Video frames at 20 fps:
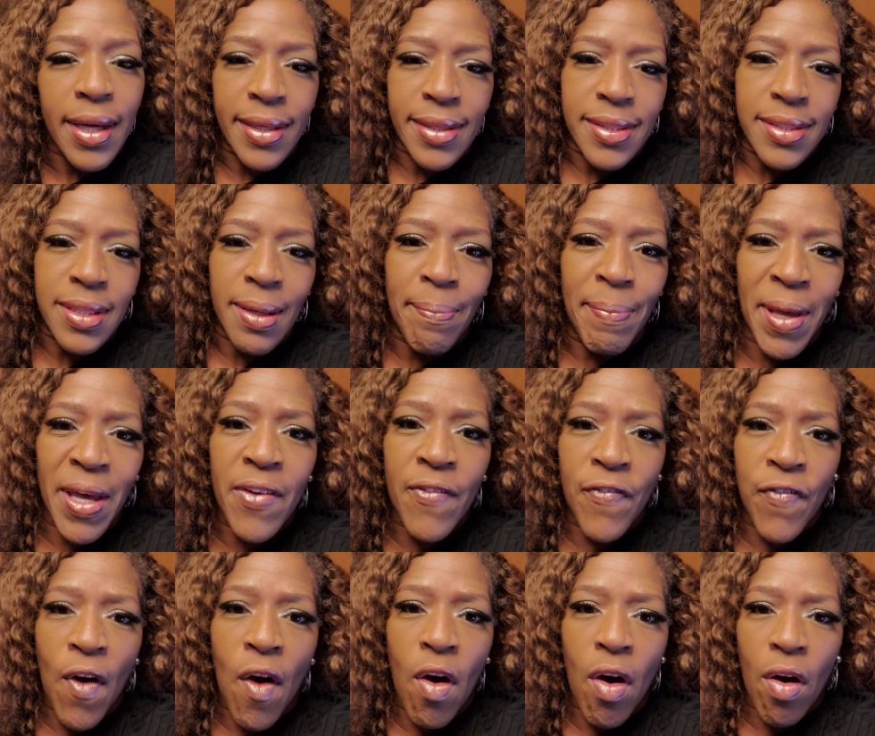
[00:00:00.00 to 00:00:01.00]
It's the
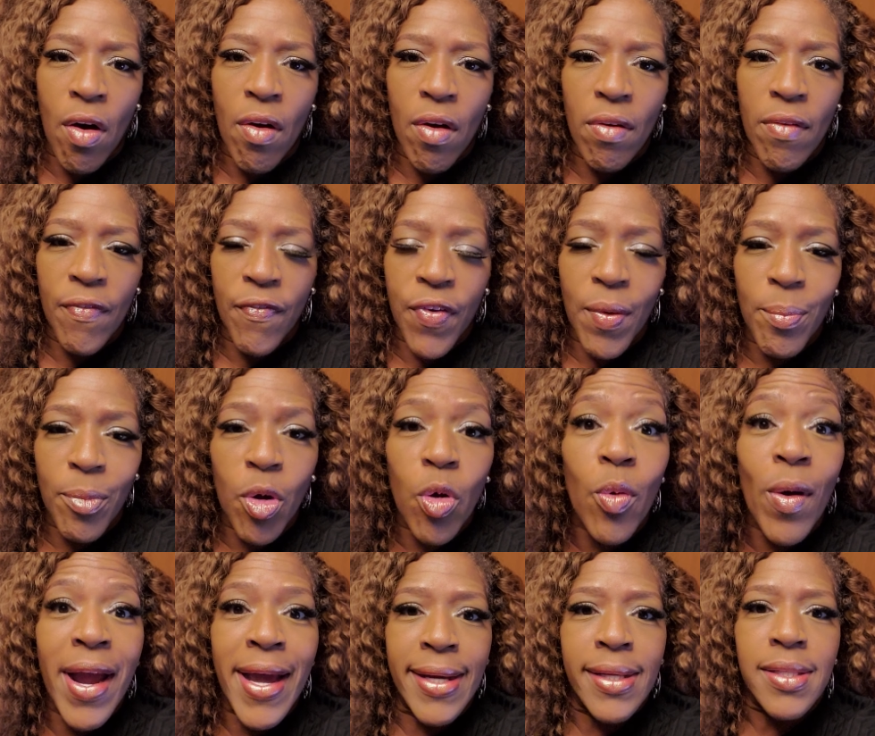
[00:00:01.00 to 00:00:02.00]
big fall from
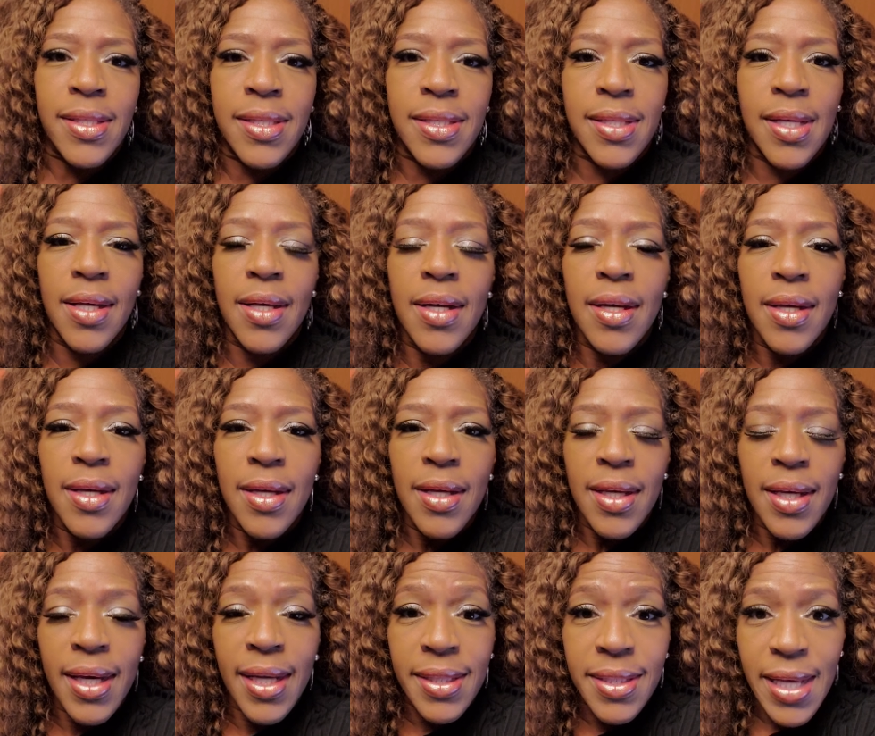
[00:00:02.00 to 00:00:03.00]
grace.
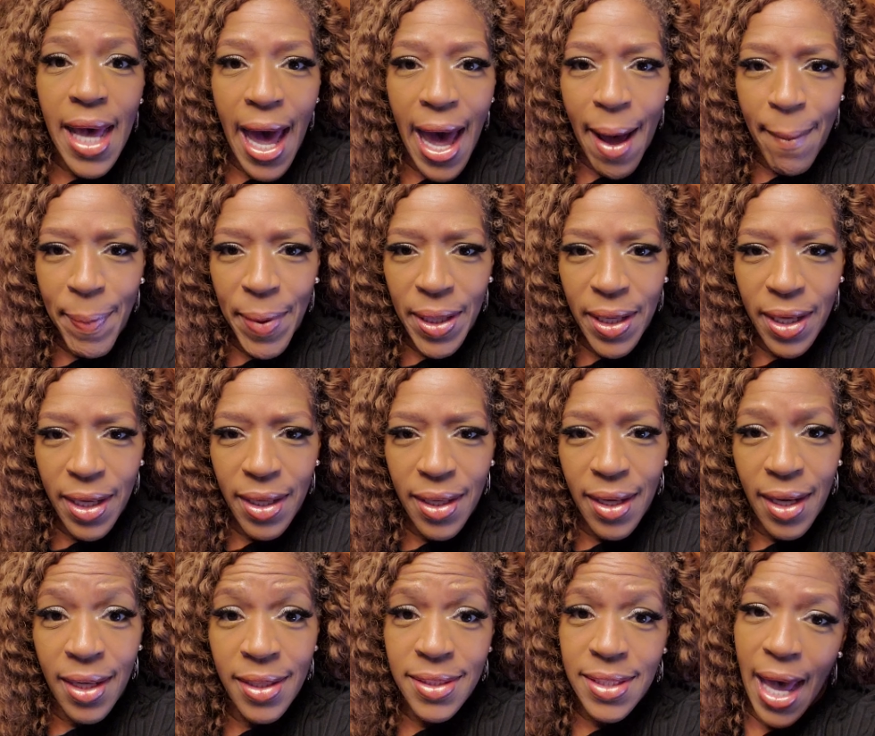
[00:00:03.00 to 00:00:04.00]
It's
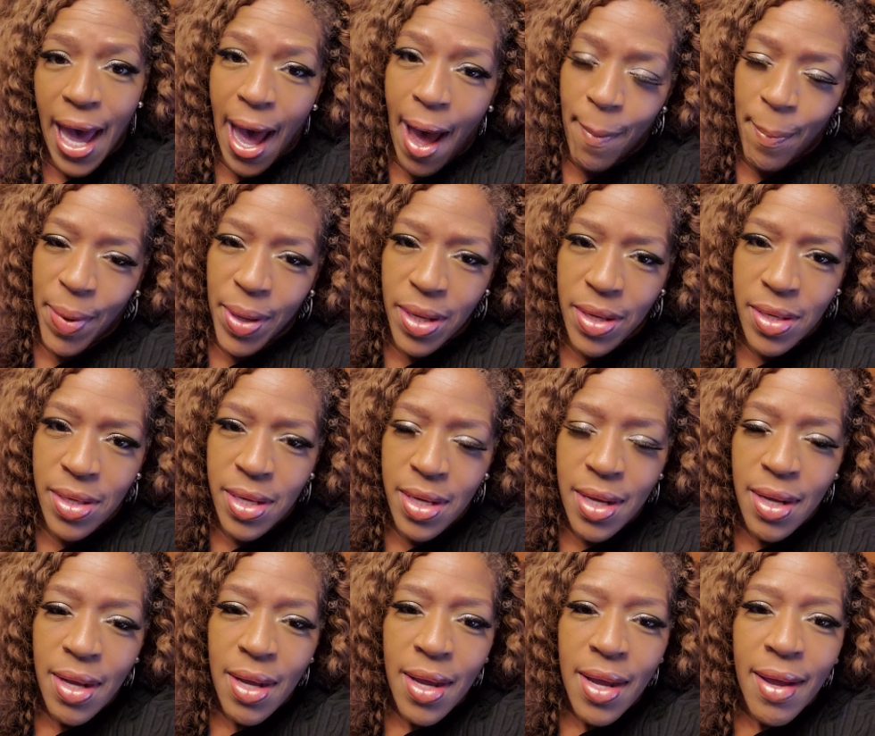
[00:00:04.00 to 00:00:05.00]
happening. It's happened.
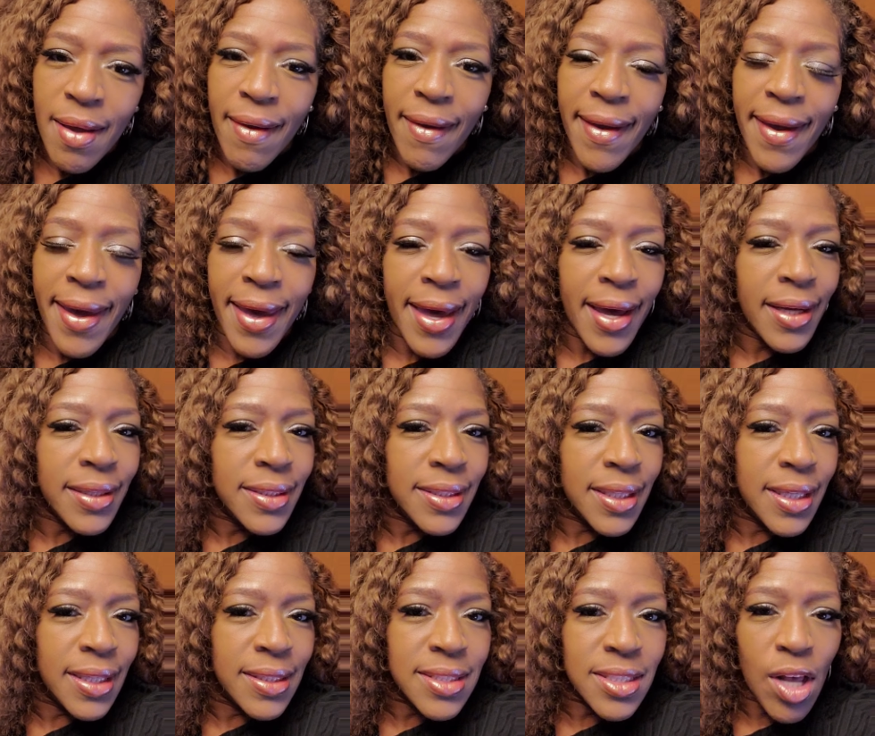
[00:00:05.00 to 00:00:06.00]

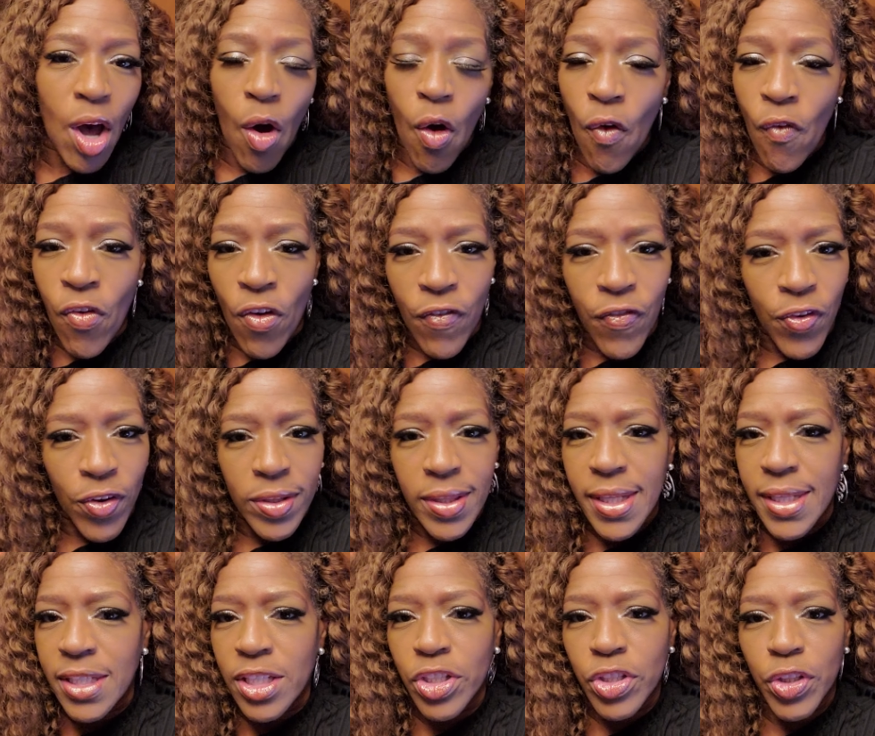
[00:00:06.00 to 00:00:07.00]
And it's over for
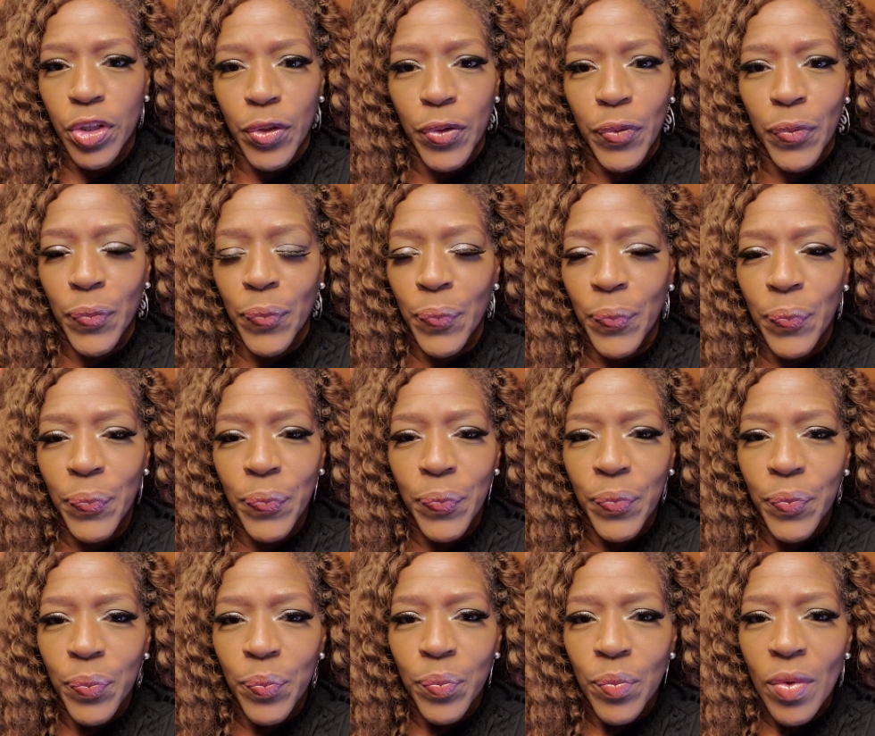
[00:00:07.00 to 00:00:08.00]
these two.
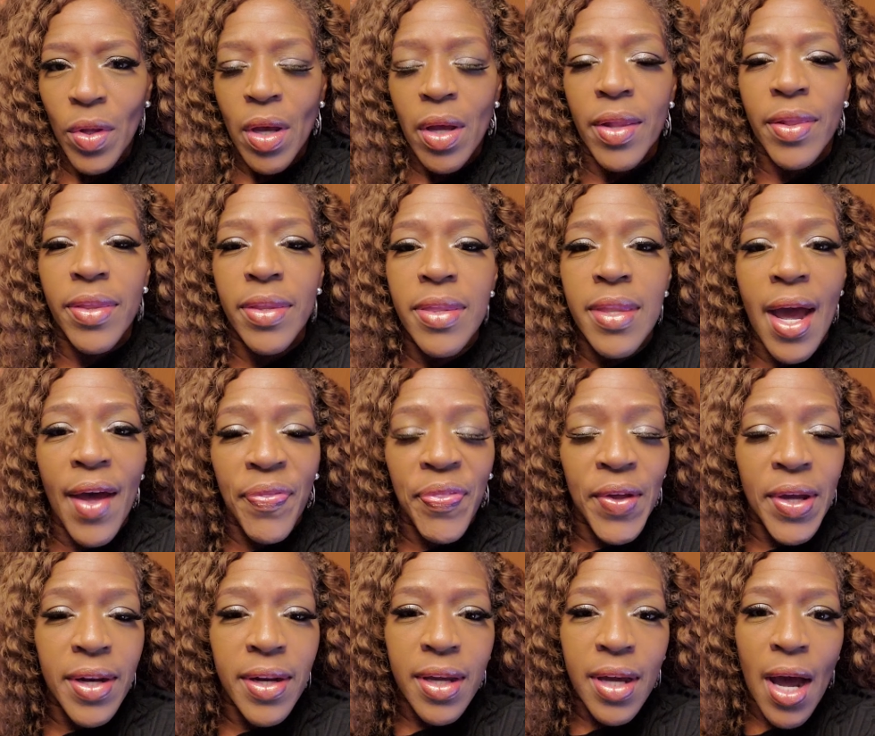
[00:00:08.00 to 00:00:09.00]

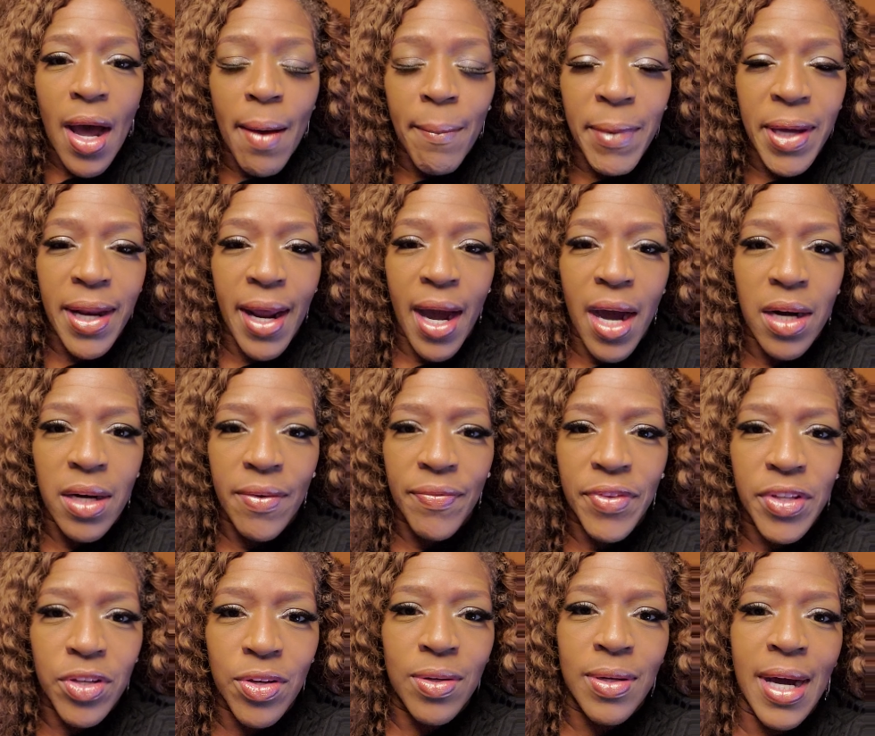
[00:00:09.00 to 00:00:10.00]
Nothing coming out
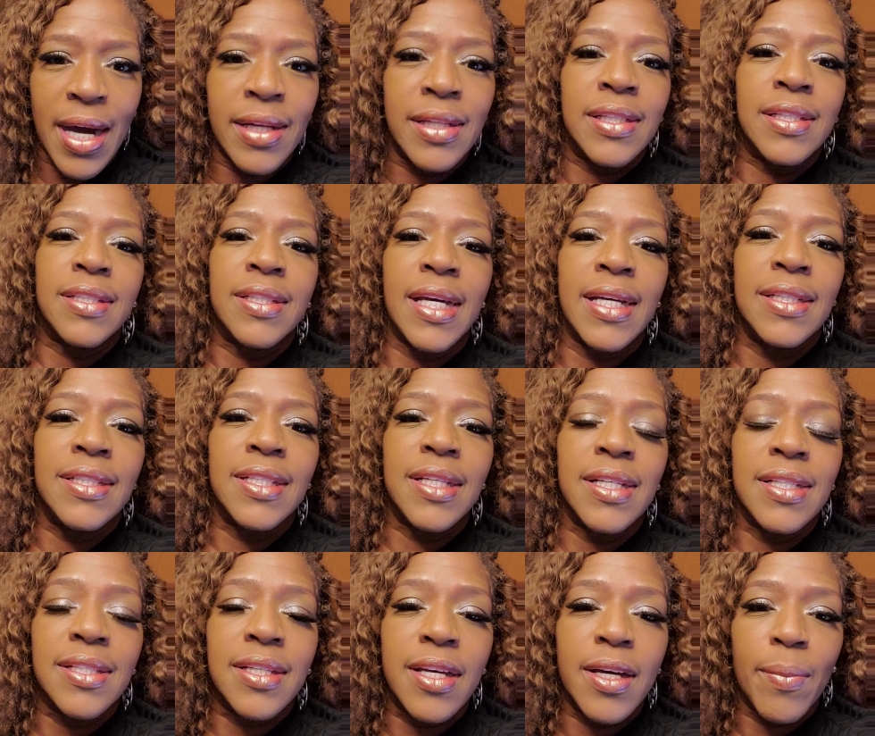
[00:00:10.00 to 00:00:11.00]
of the United States
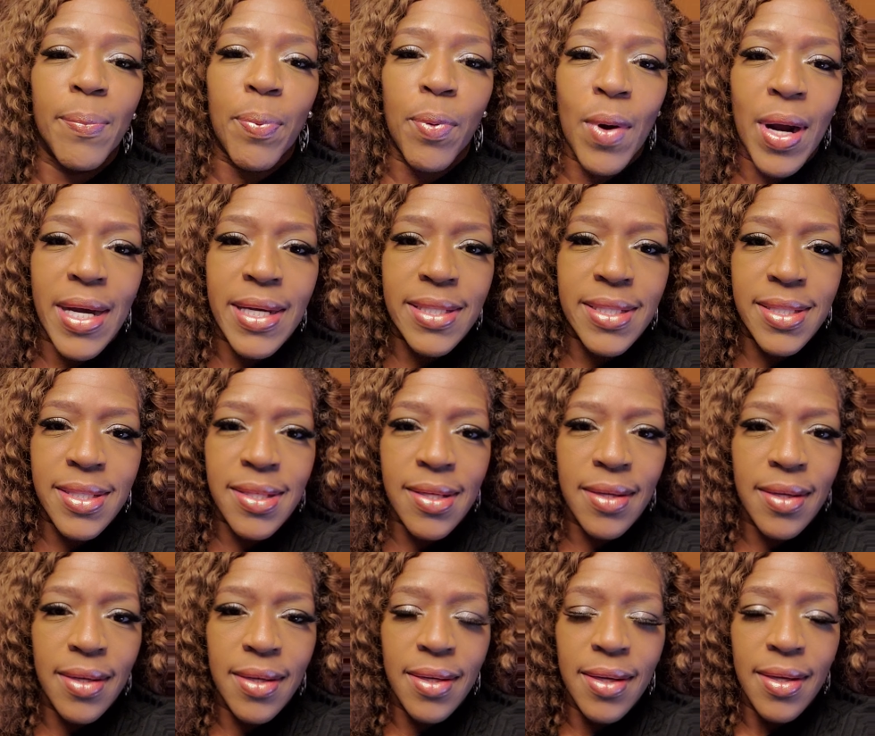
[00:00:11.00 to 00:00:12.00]
is good
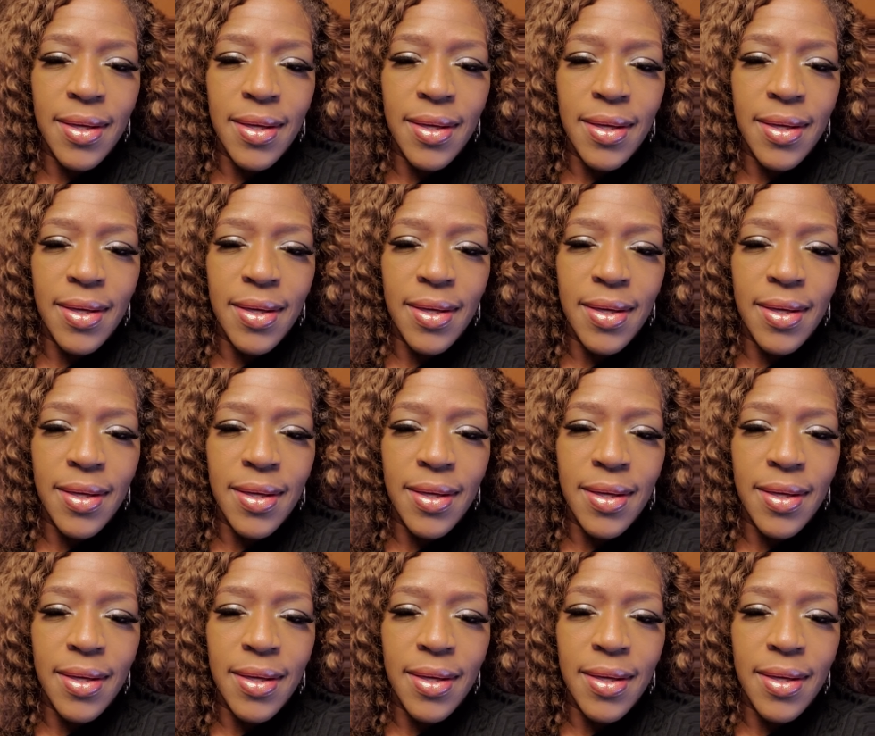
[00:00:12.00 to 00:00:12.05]
press.